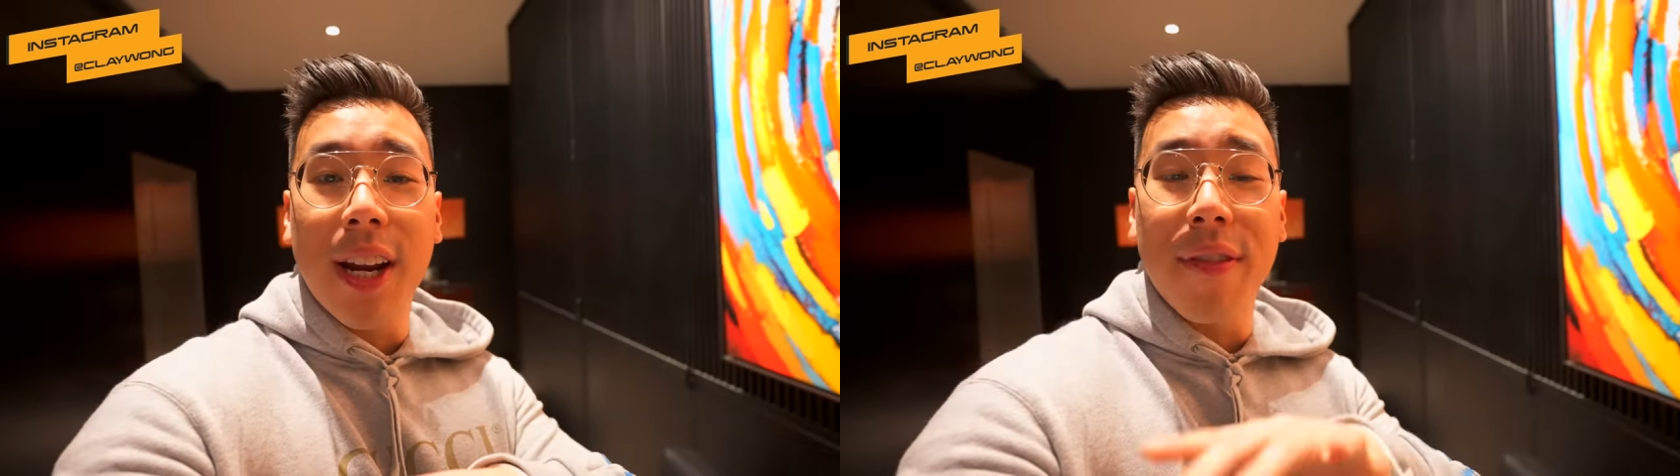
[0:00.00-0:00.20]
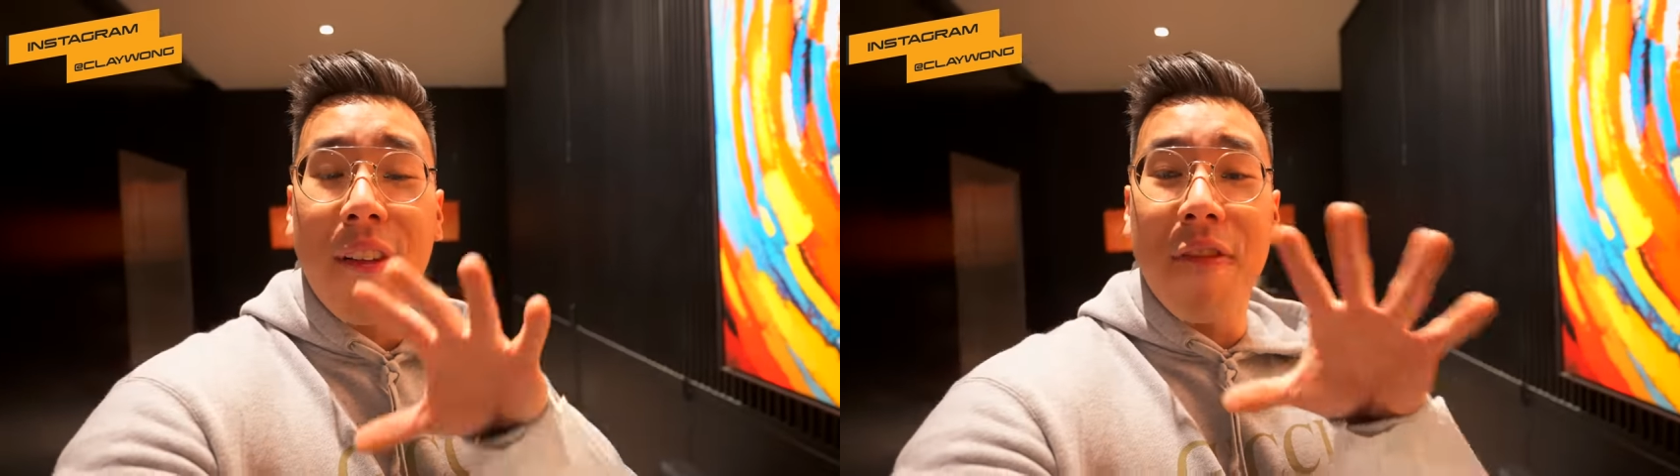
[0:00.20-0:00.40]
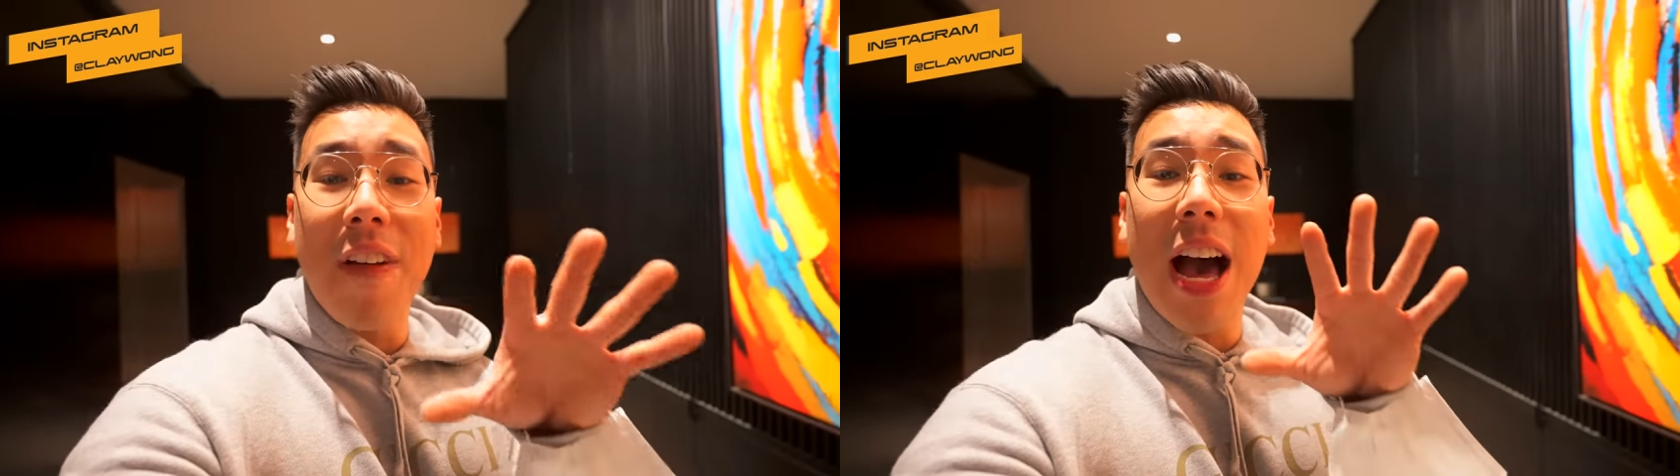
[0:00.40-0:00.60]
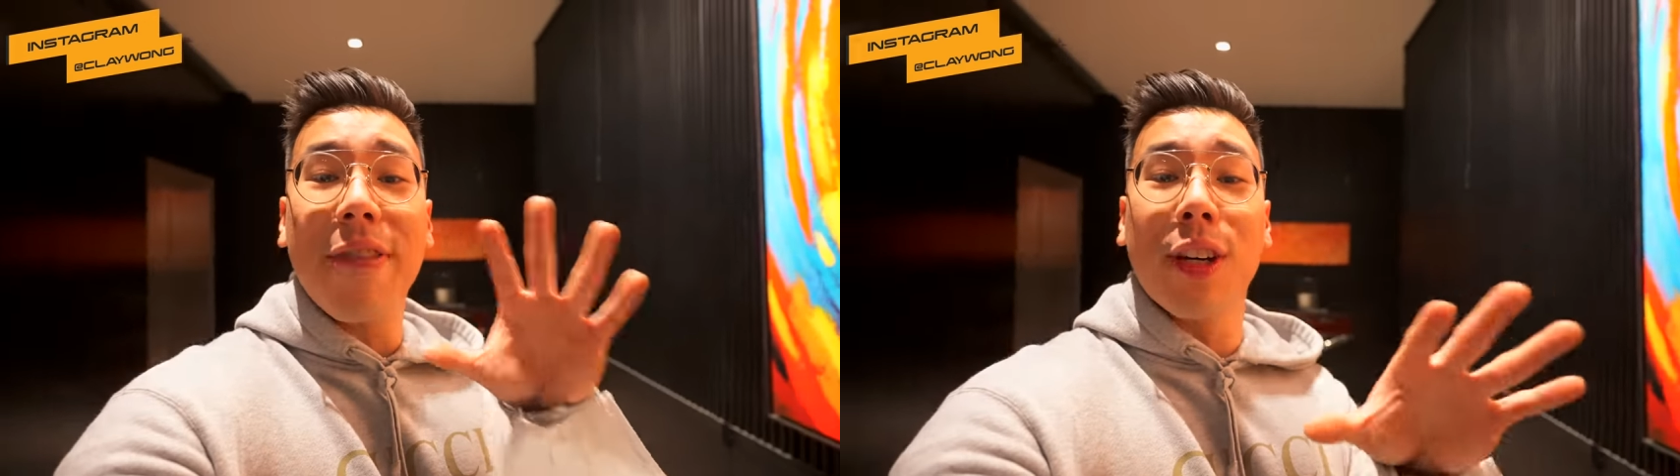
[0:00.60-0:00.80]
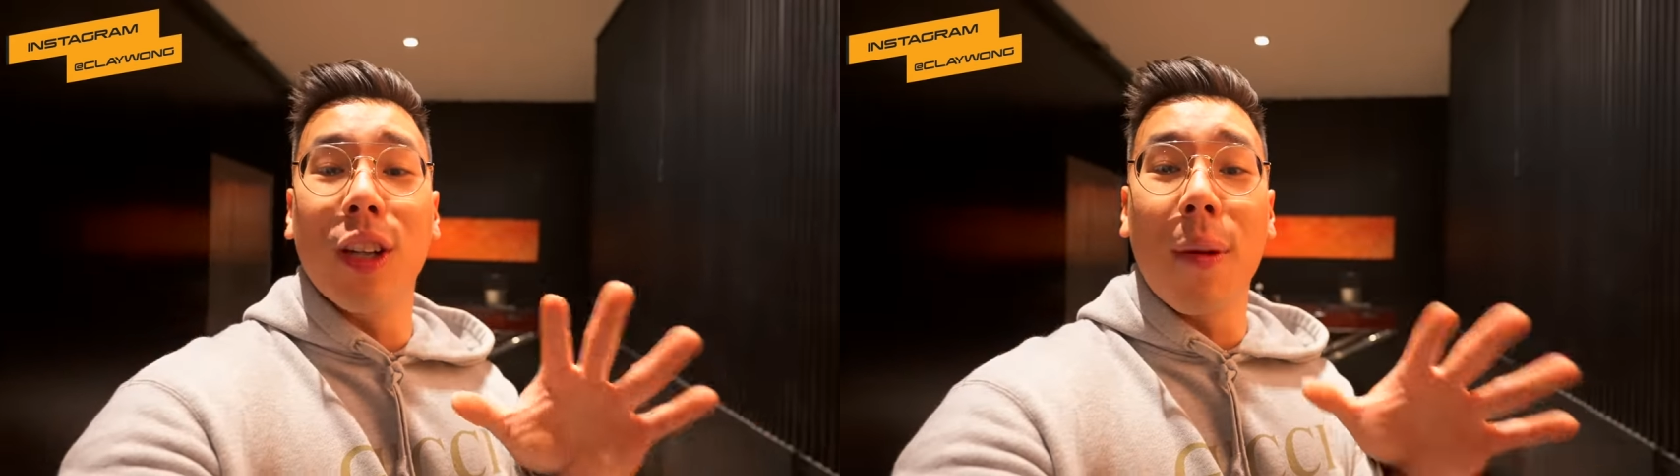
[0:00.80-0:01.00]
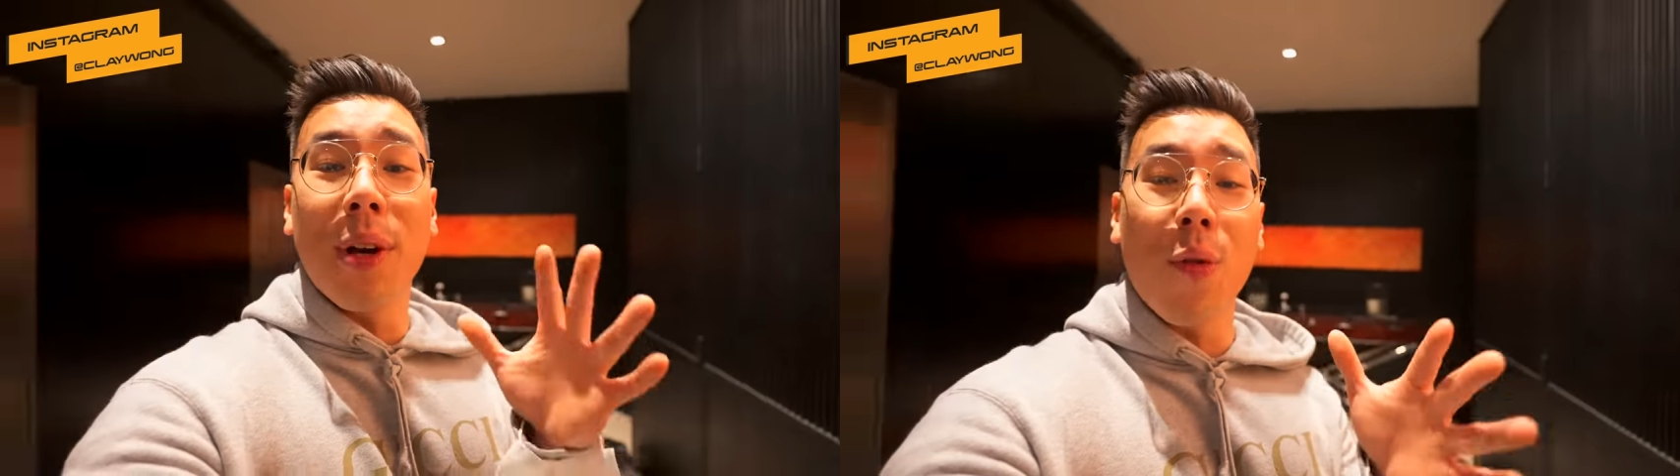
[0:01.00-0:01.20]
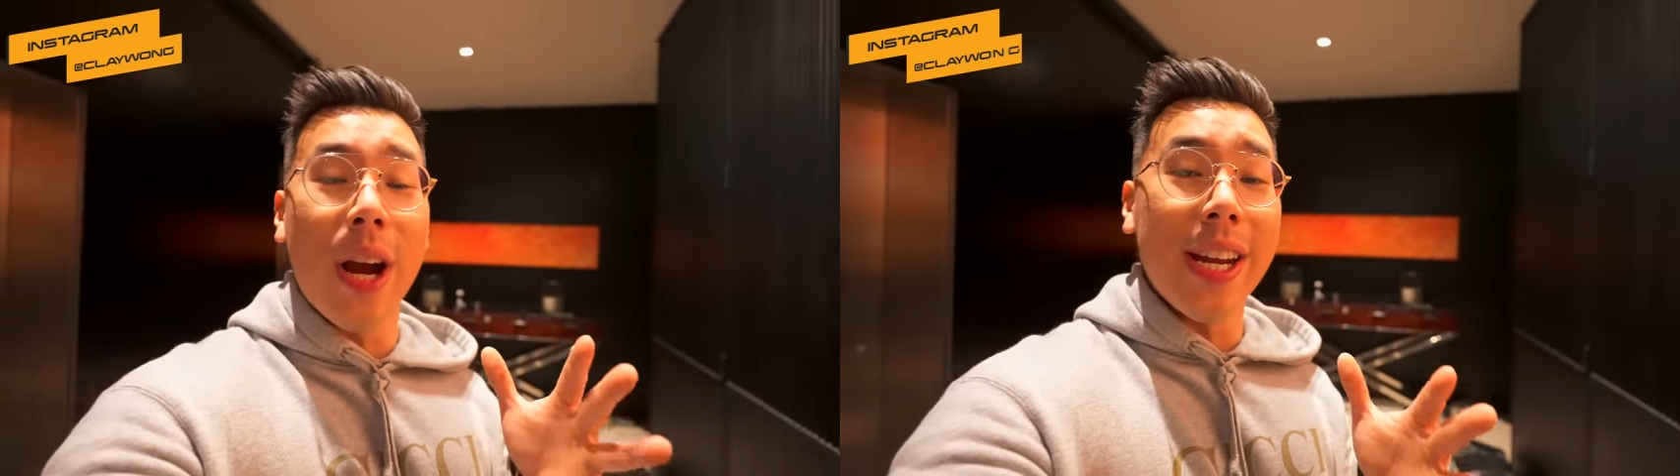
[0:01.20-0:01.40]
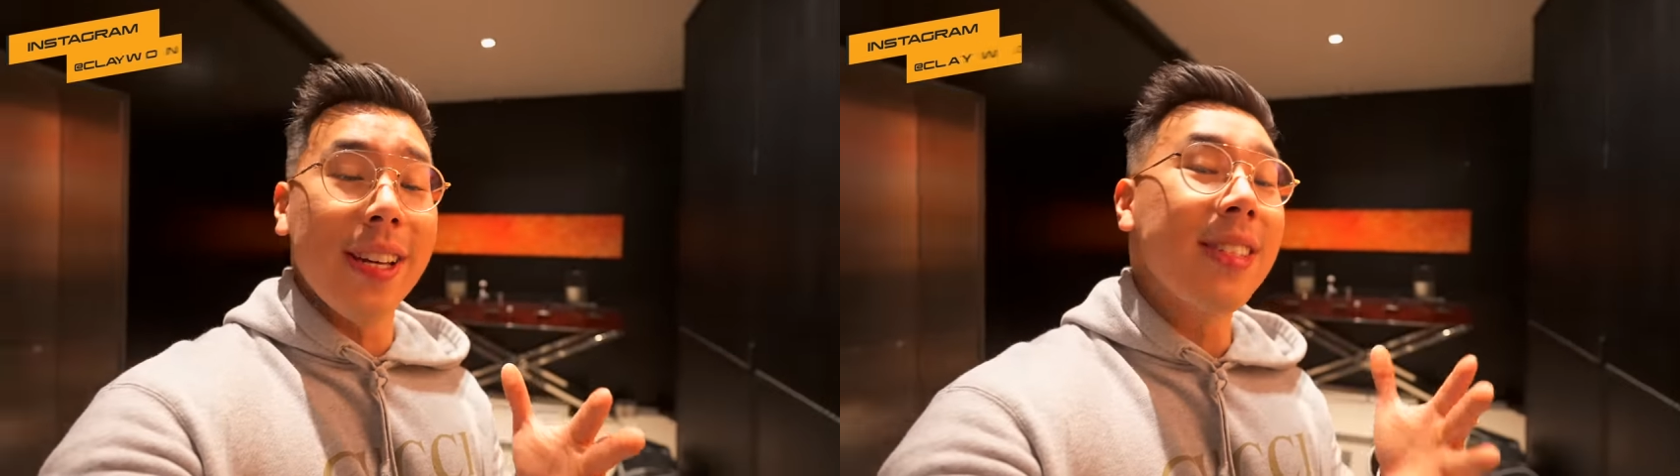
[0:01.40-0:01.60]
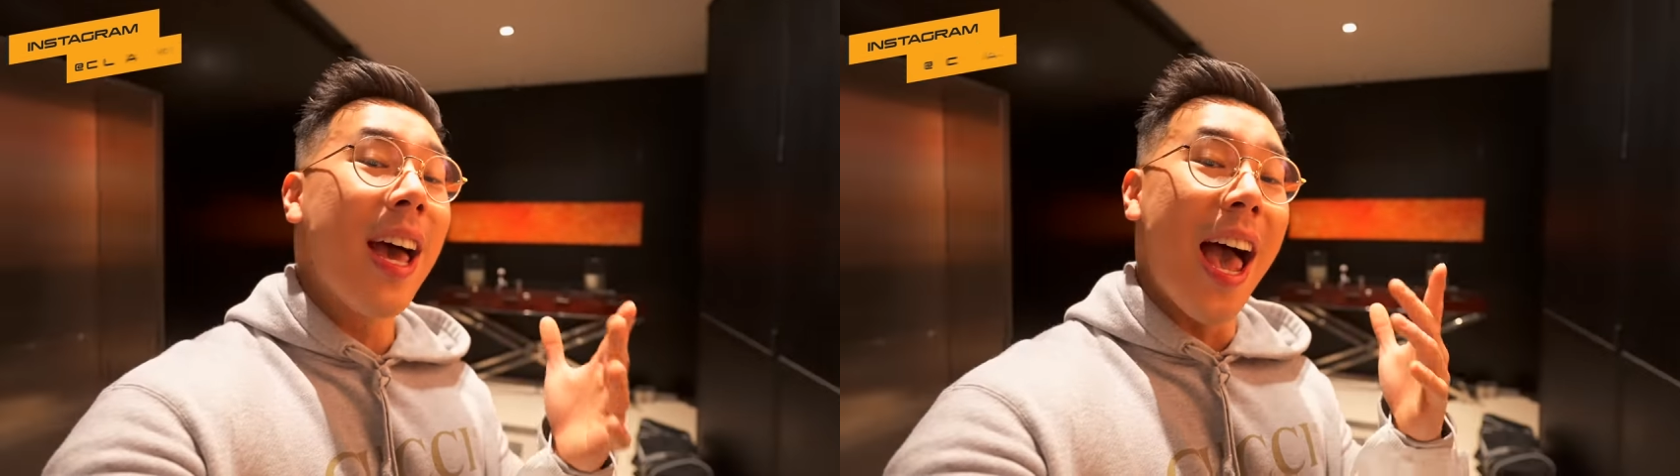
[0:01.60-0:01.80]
of a 5 kilometer radius